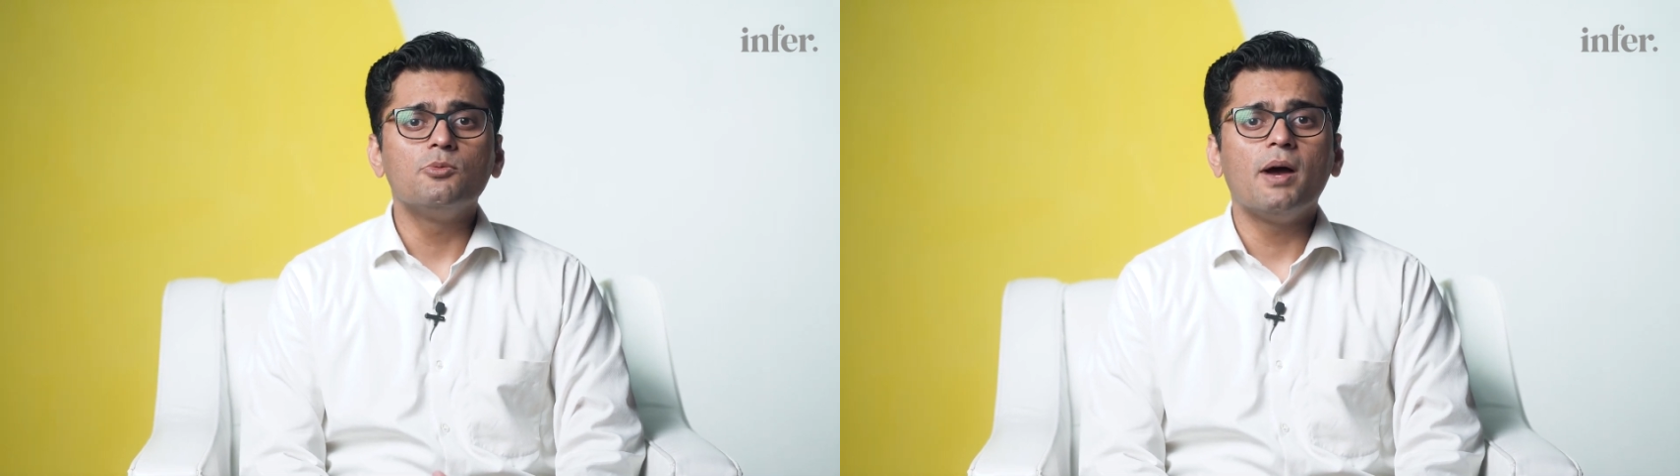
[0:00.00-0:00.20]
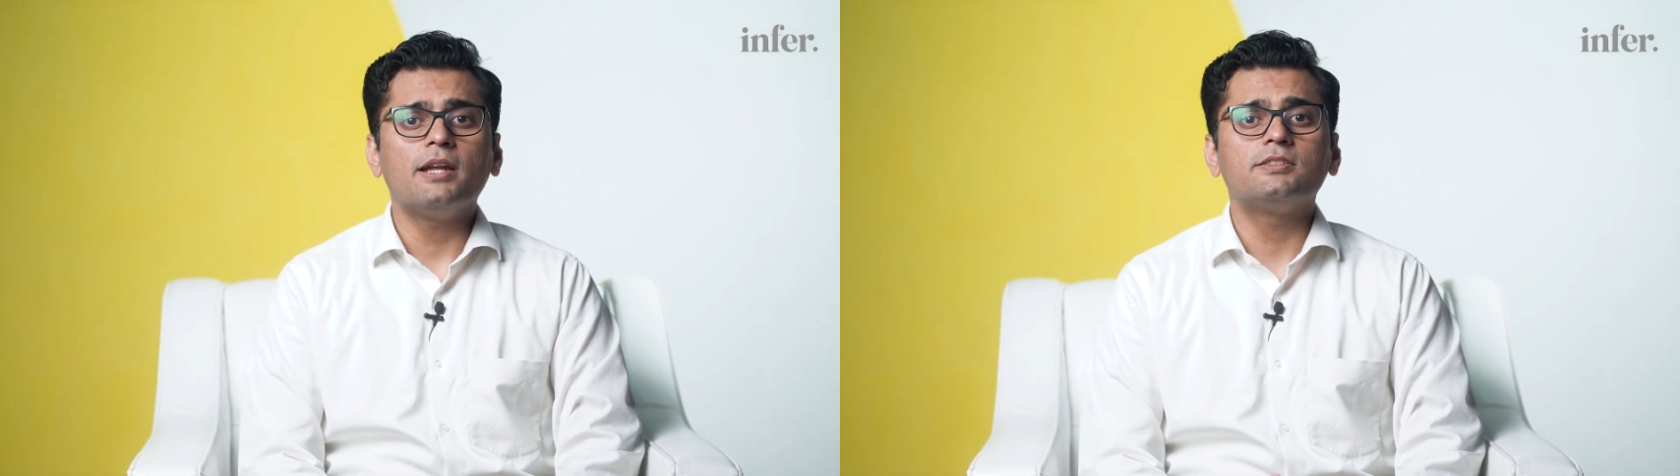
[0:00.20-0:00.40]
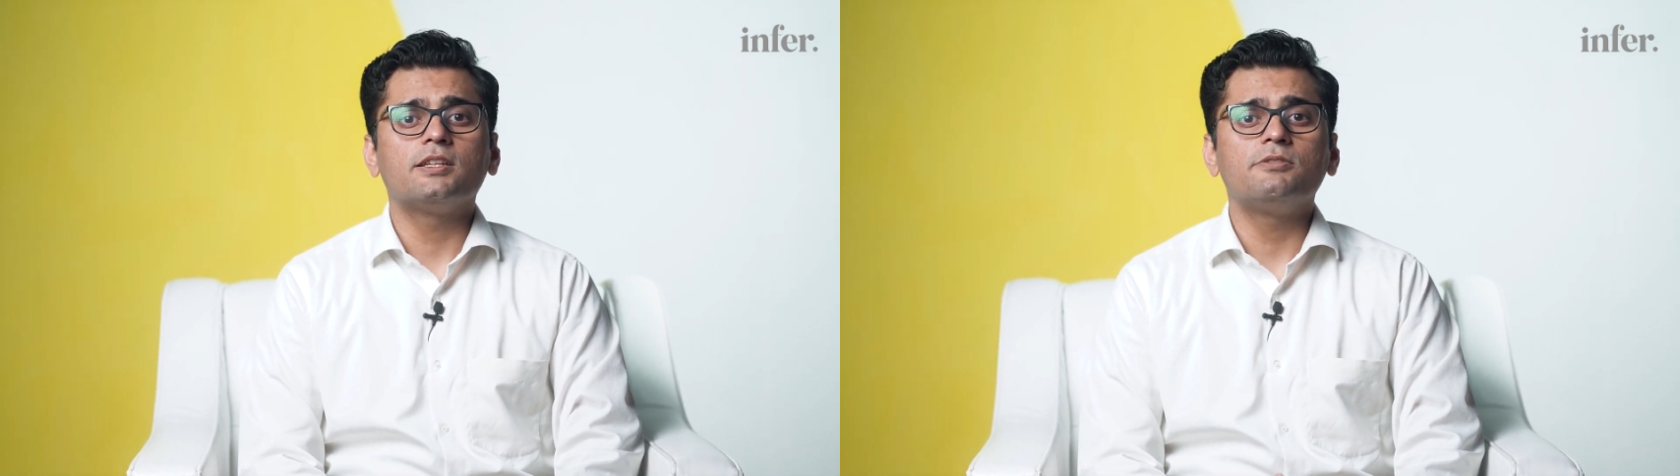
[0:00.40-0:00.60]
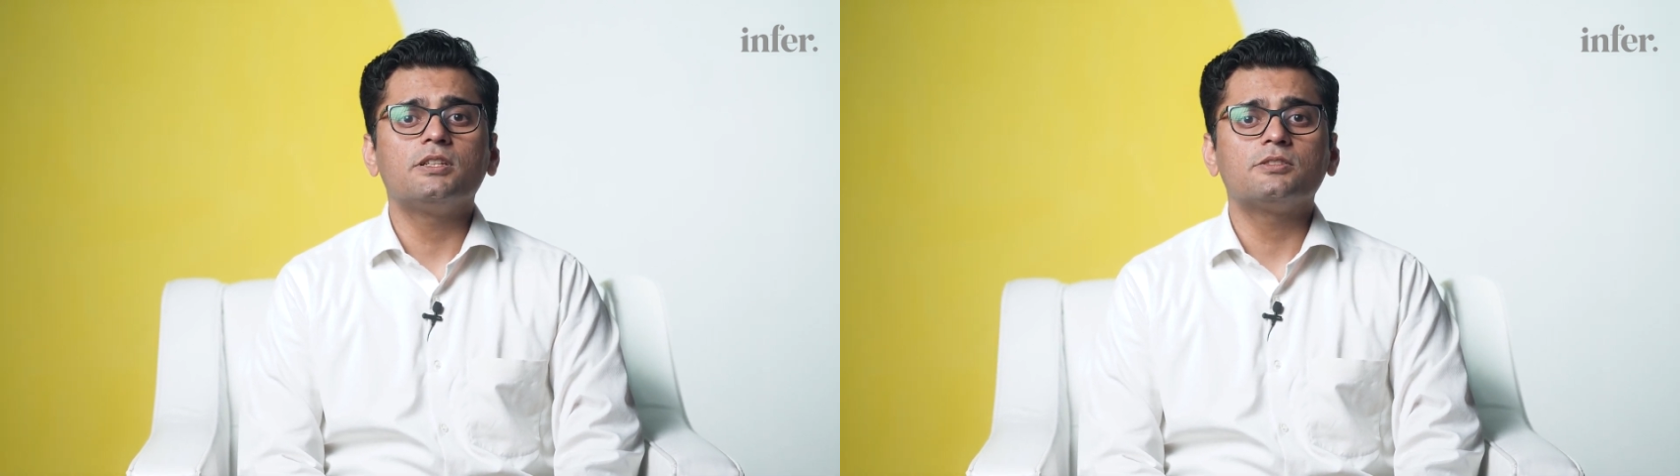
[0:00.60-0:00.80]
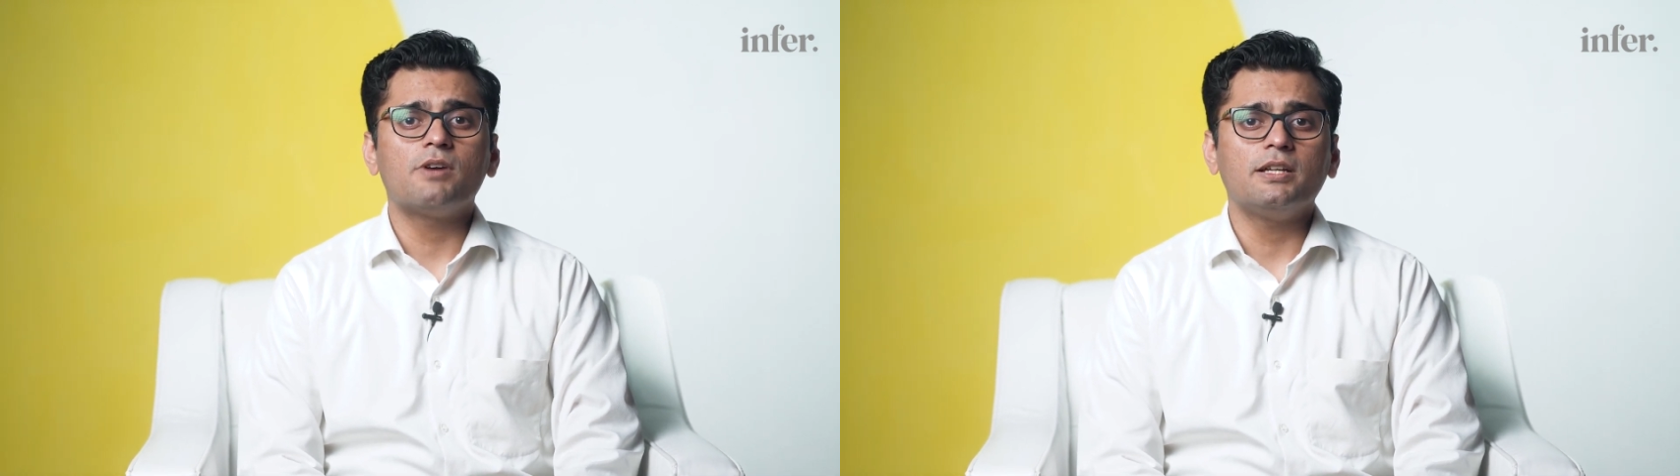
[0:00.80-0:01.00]

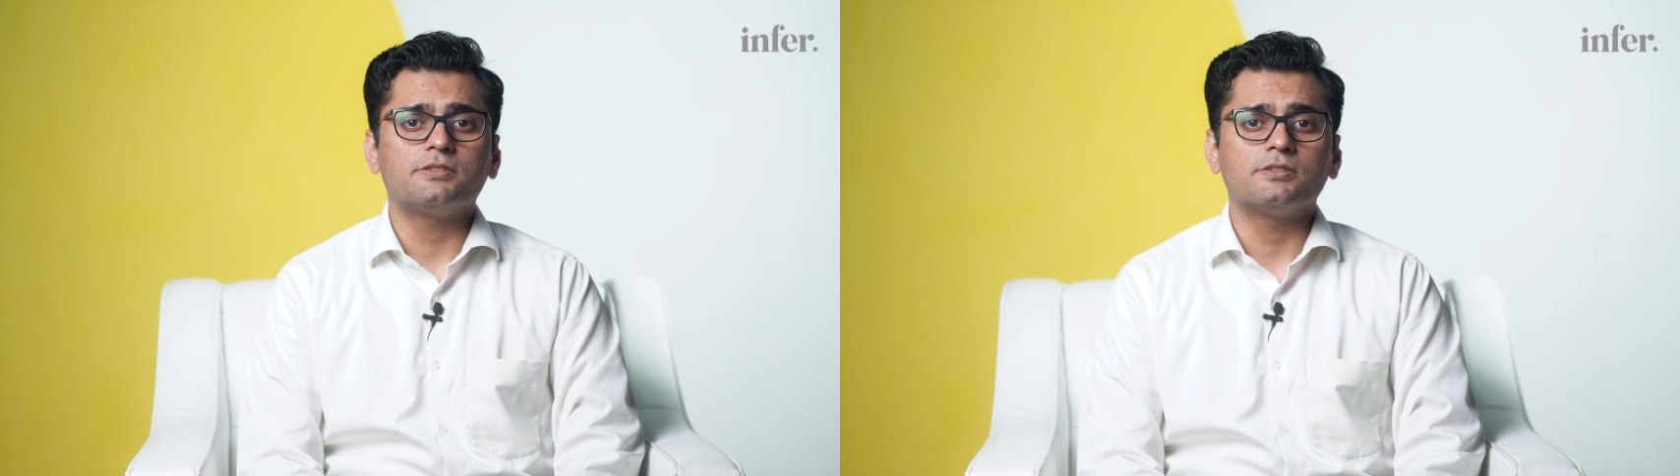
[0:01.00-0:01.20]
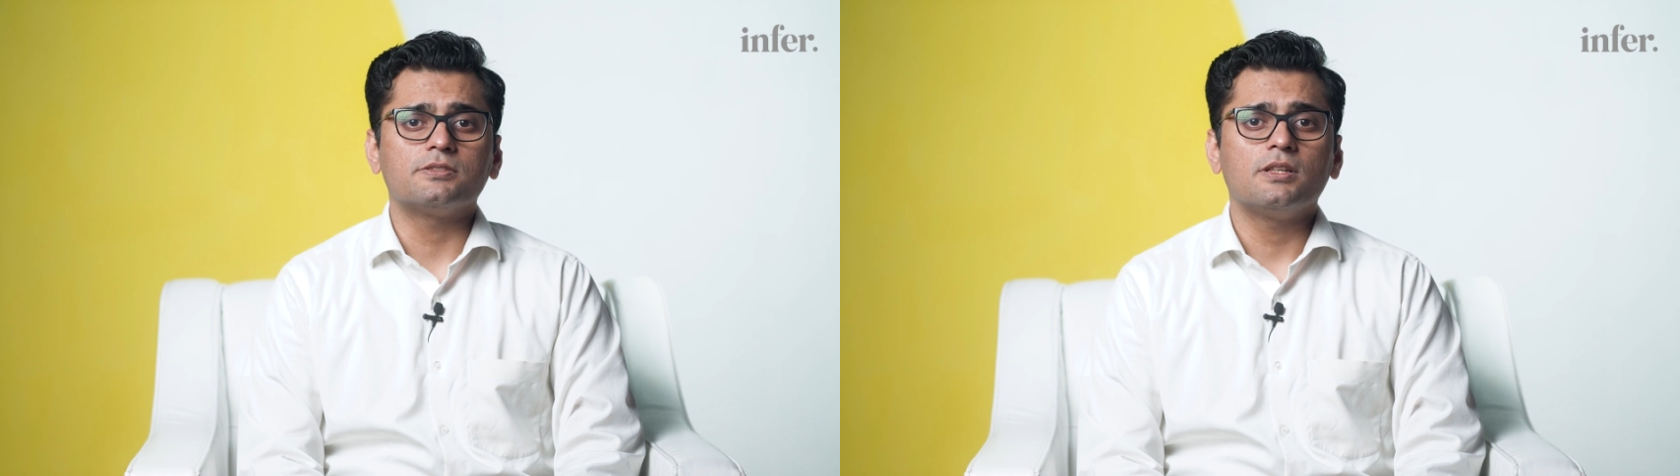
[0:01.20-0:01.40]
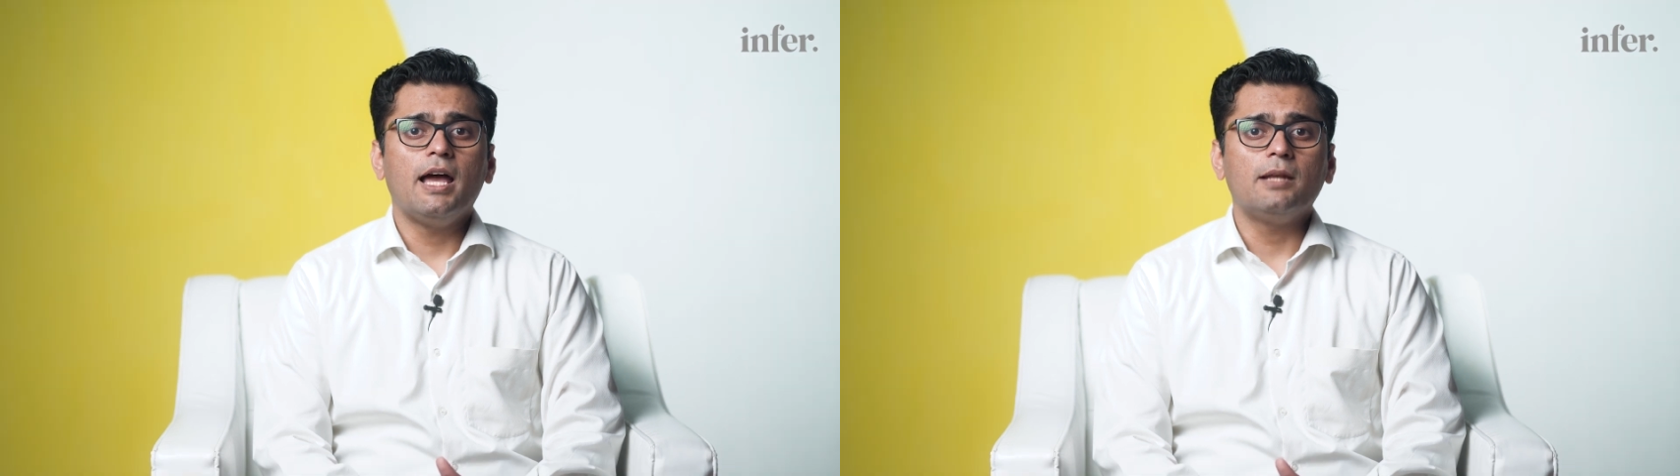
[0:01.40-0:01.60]
humanitarian crisis